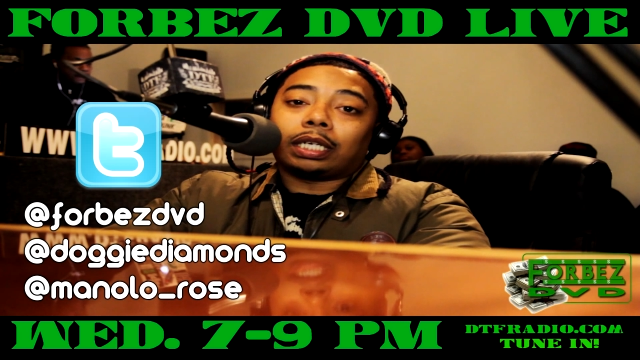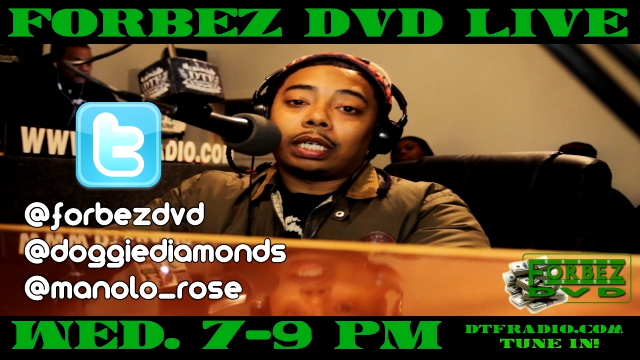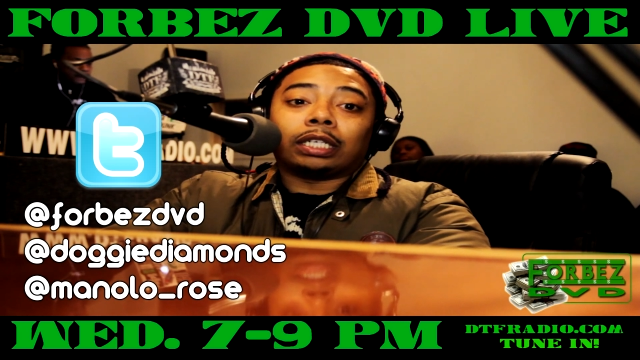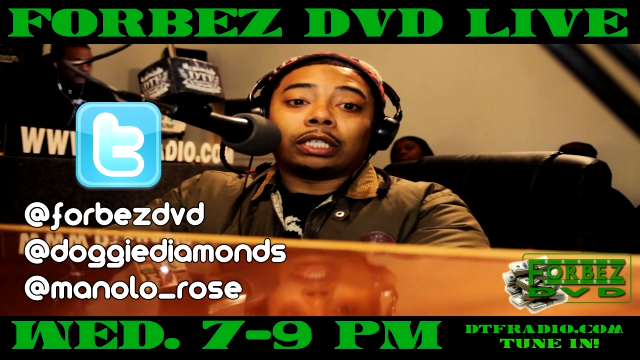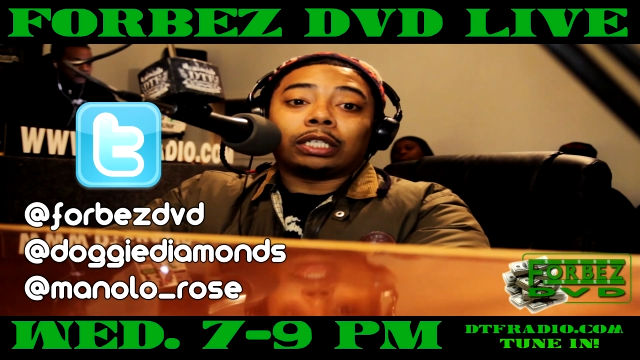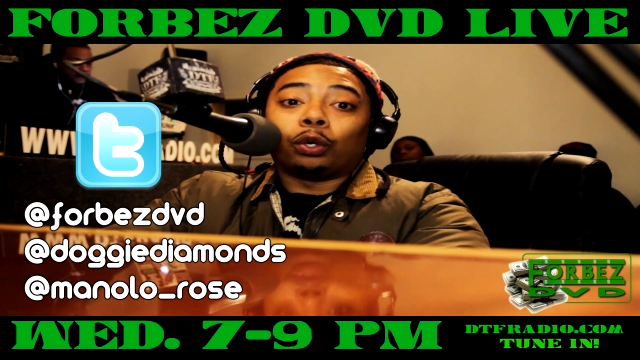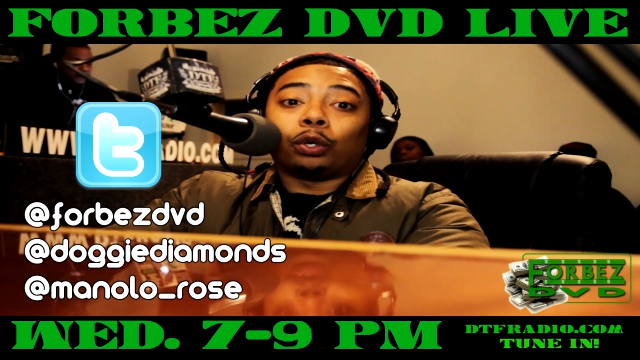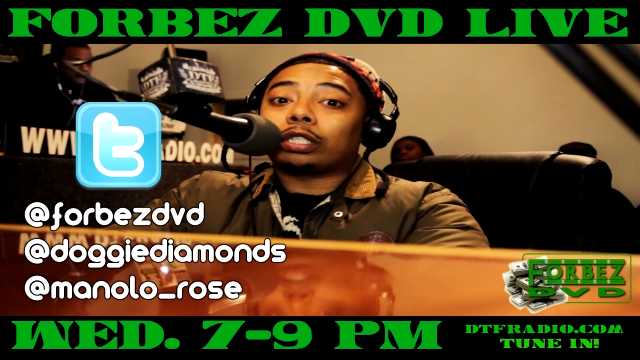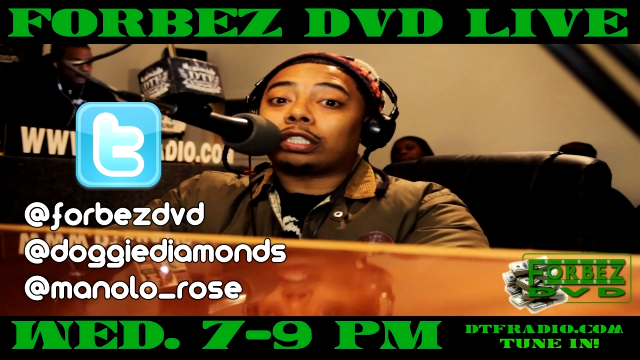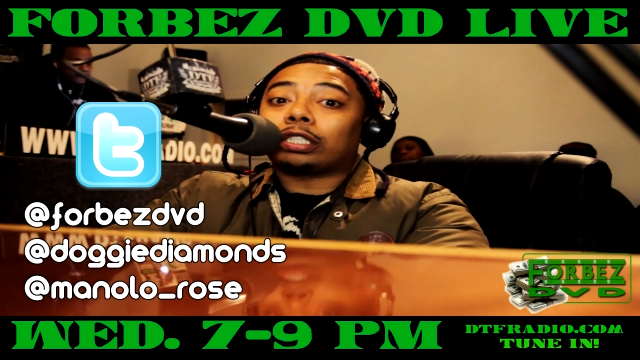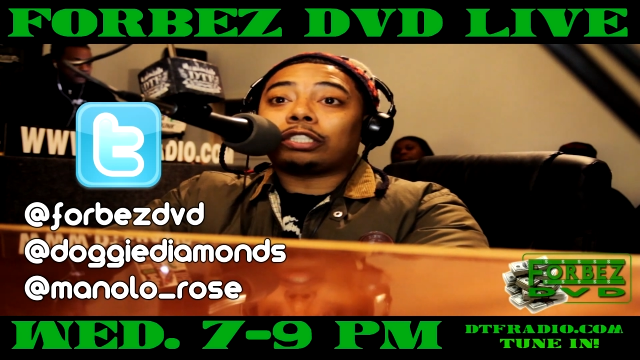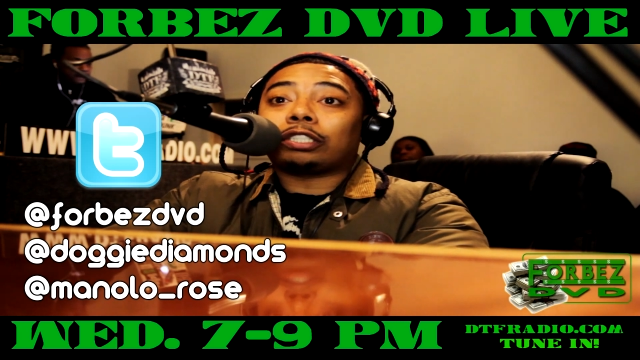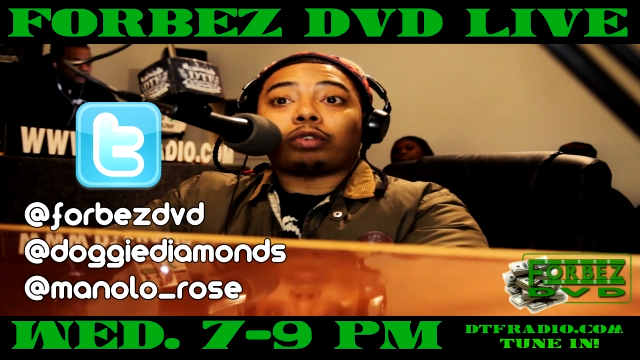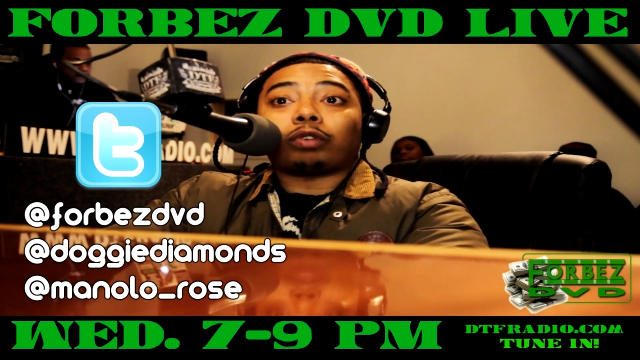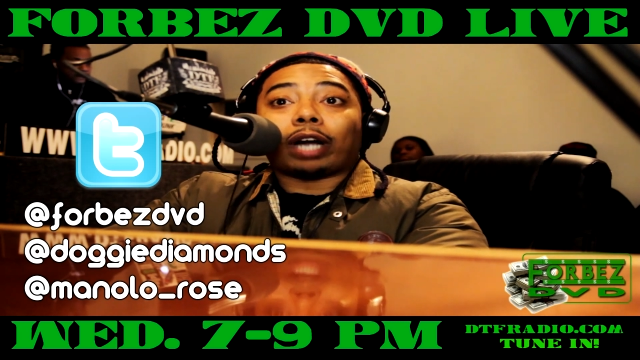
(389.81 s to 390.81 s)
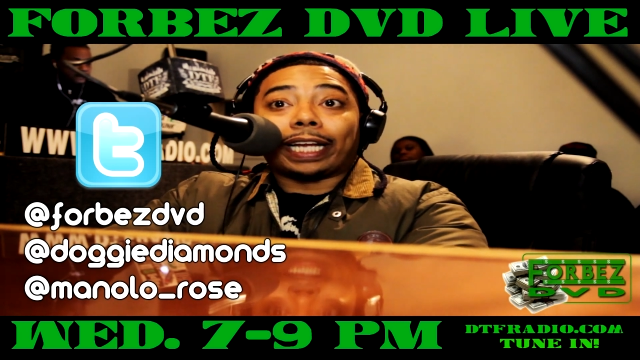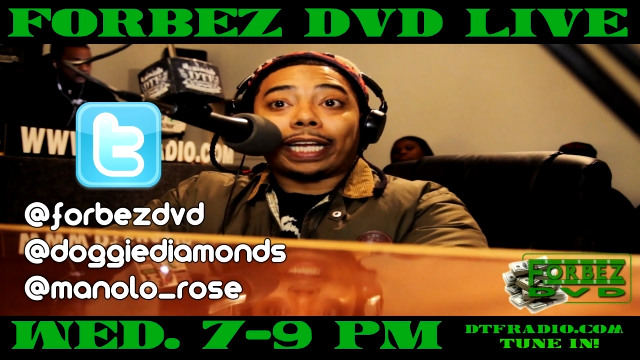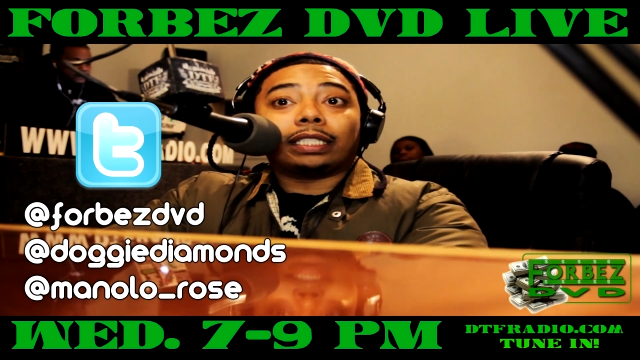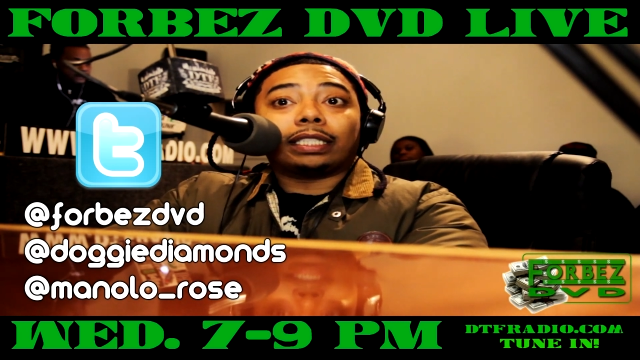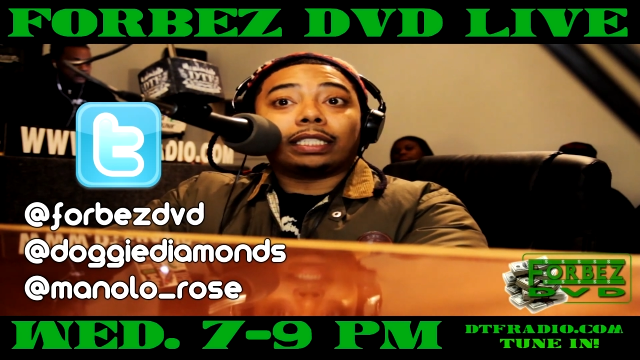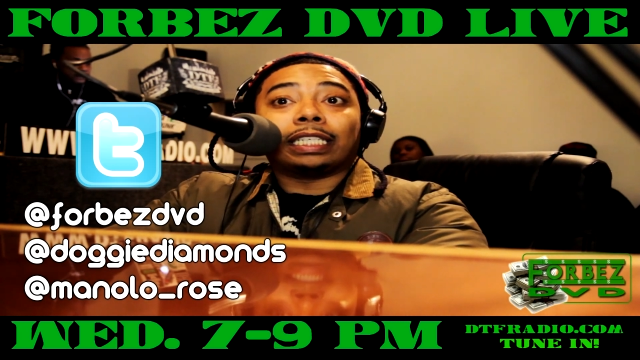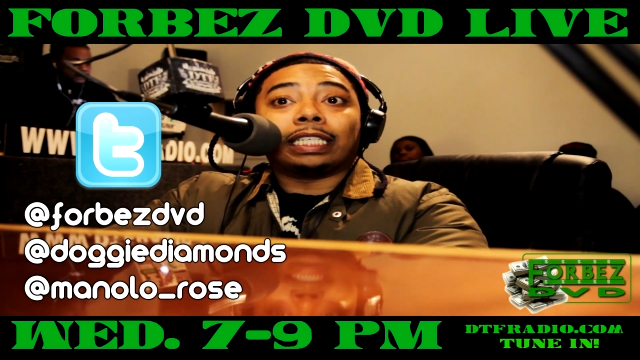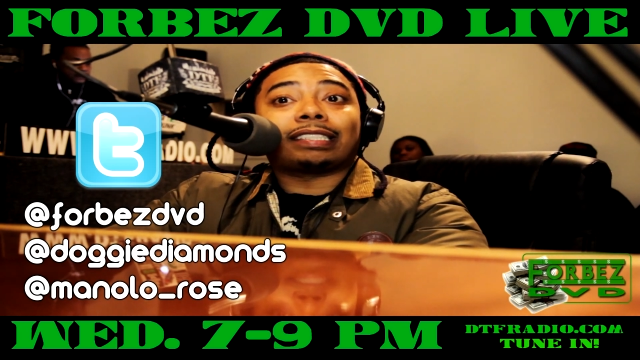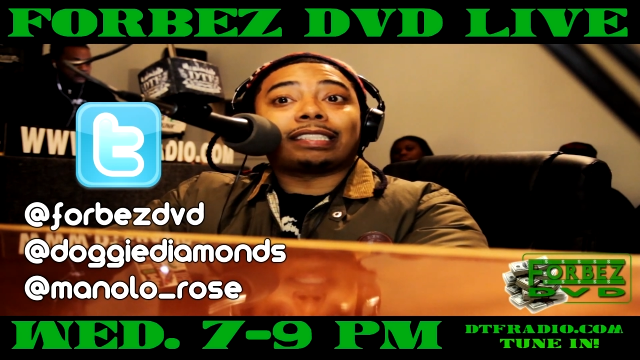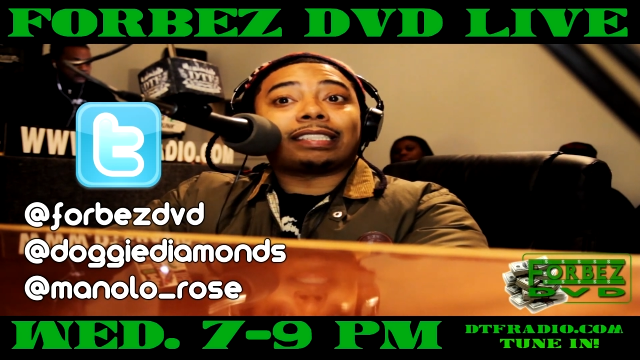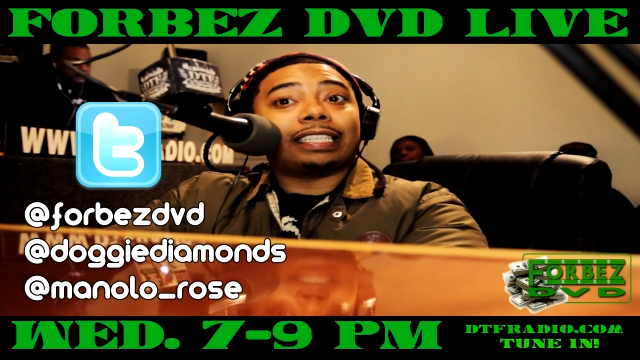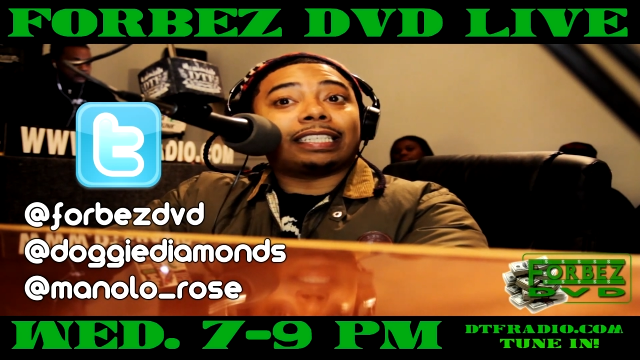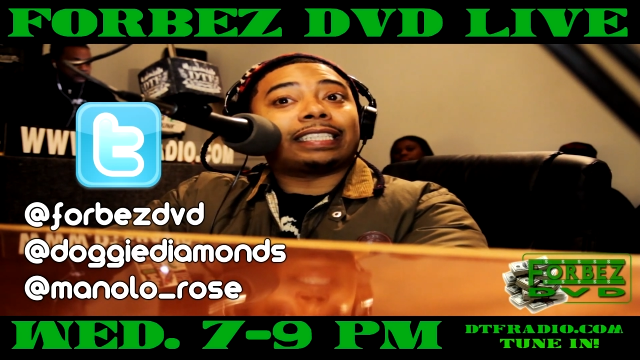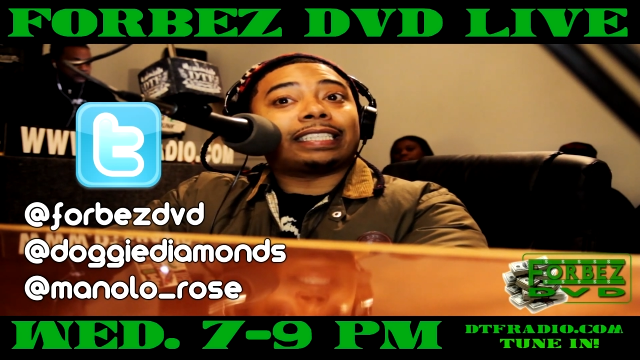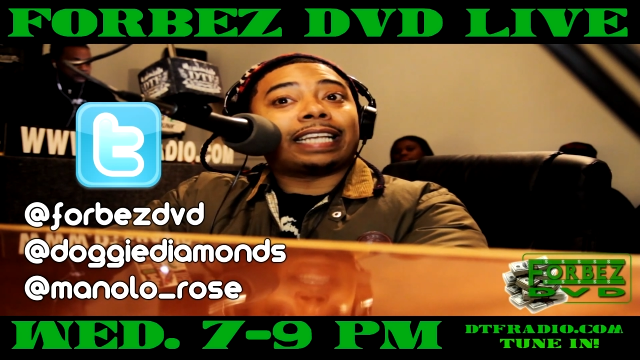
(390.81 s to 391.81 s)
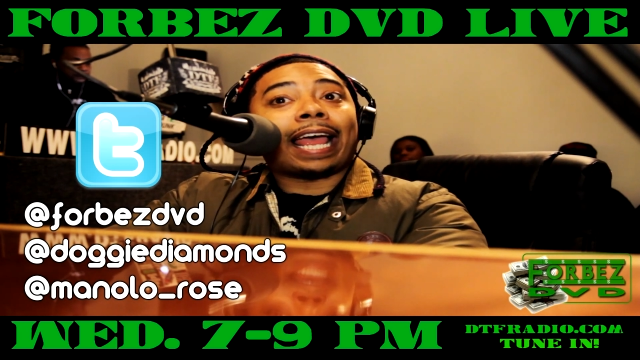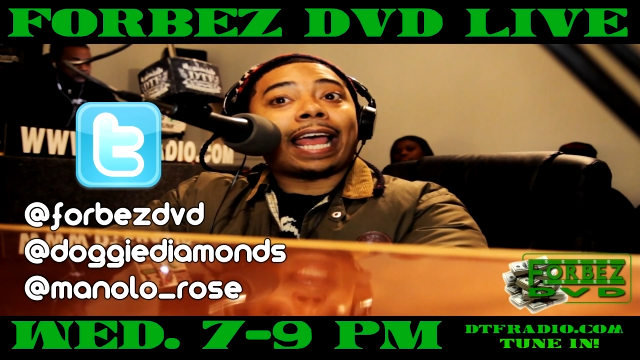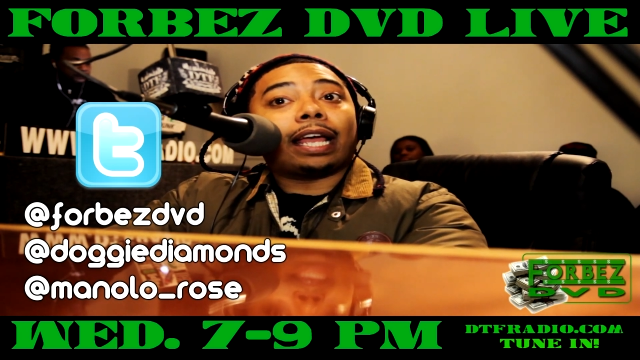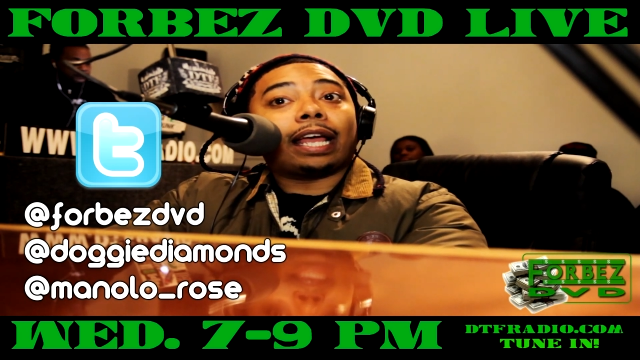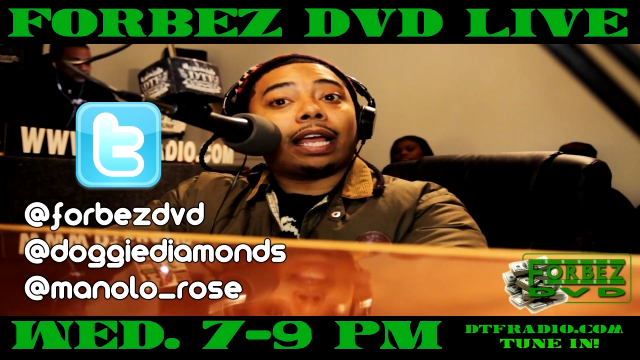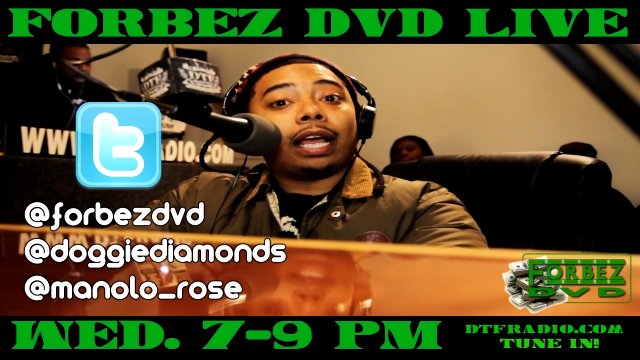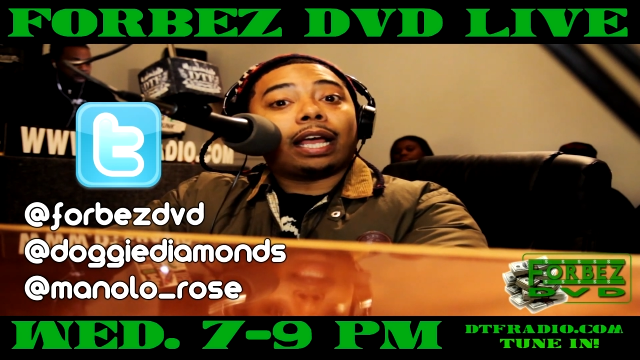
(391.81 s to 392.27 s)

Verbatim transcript: as long as it's right in the sense that